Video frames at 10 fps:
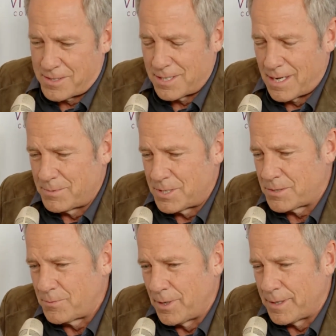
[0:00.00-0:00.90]
and I'm just
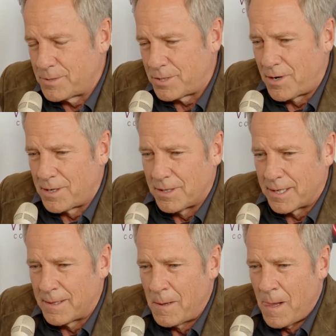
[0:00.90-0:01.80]
really
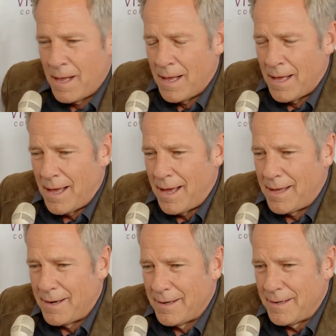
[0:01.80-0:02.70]
struggling.
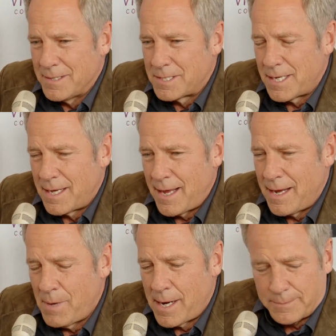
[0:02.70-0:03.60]
And he said, hey,
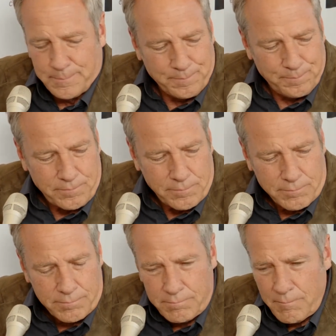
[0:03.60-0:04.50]
Mike,
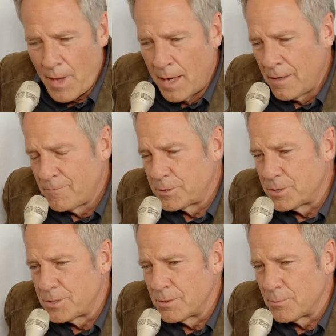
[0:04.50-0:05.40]
I love what you're
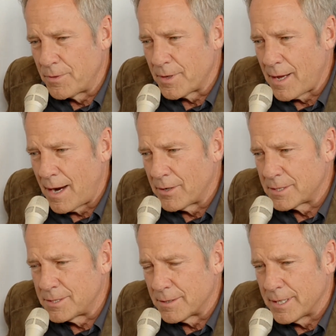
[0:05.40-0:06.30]
doing with the
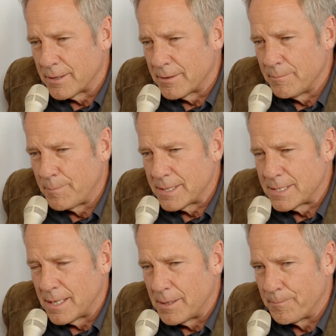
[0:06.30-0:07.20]
character here, but
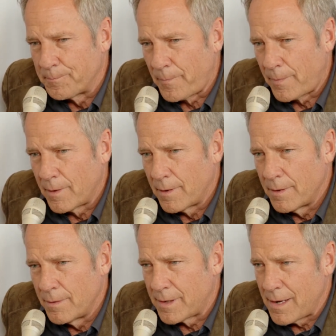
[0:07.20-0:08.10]

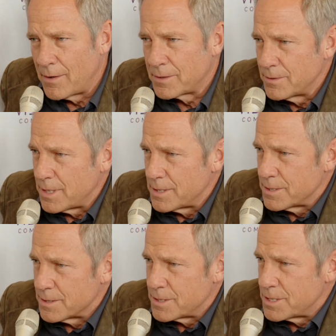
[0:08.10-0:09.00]
the character
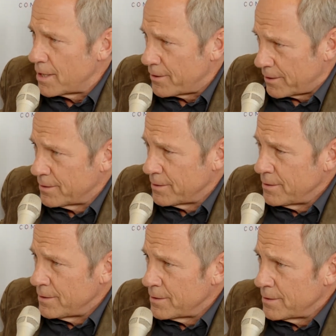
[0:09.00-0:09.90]
doesn't stutter.
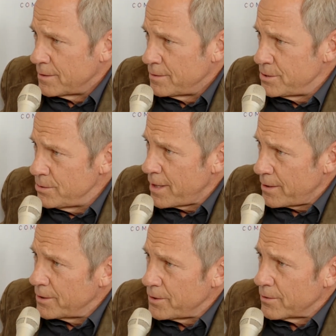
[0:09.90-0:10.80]
Do that
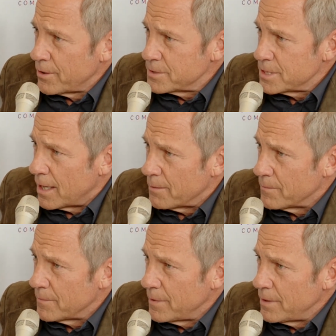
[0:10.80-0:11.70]
on your own time.
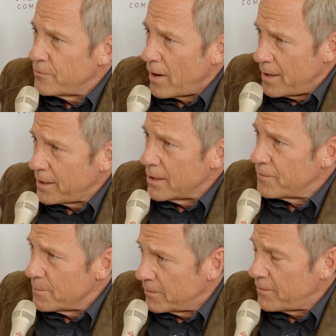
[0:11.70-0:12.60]
Try it again
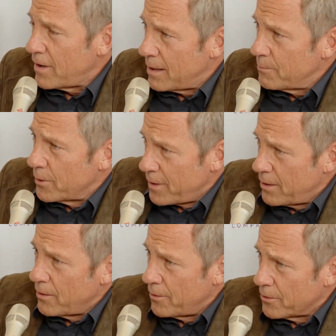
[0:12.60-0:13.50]
from the top
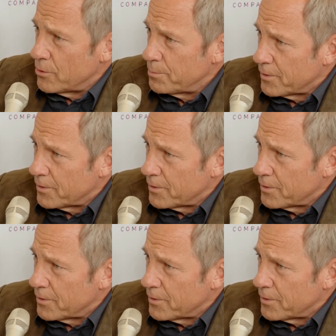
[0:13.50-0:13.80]
without all the hoopty-doo.